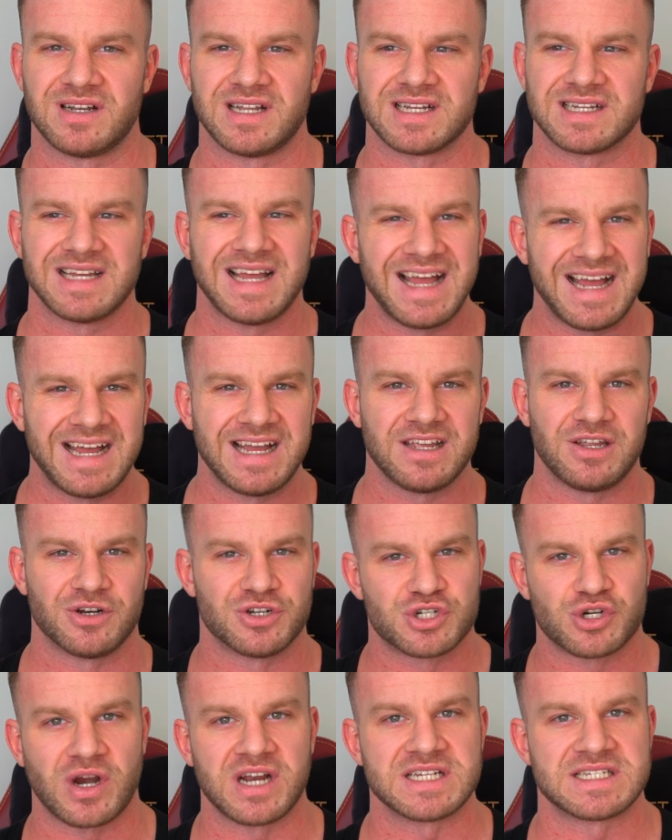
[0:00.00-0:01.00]
like, your
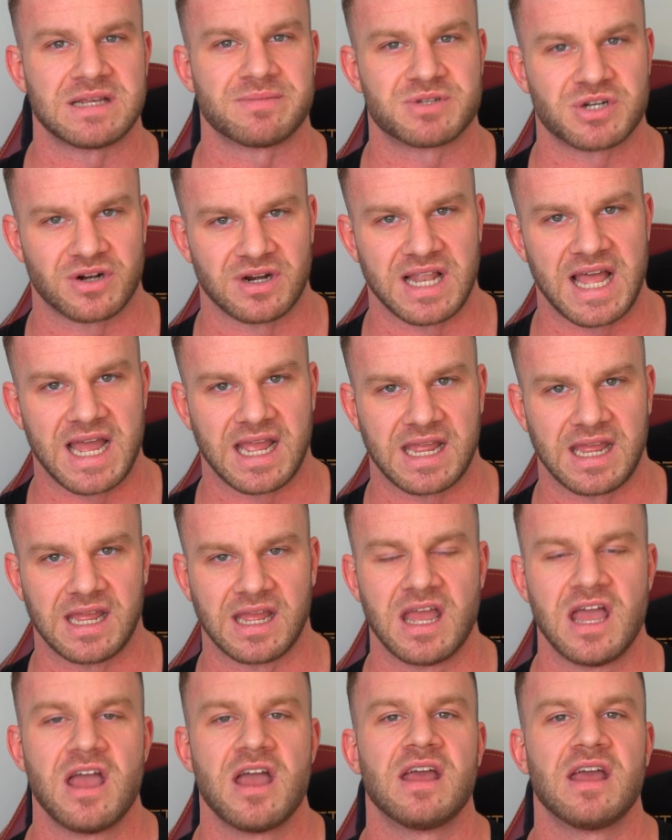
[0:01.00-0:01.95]
triceps are lacking.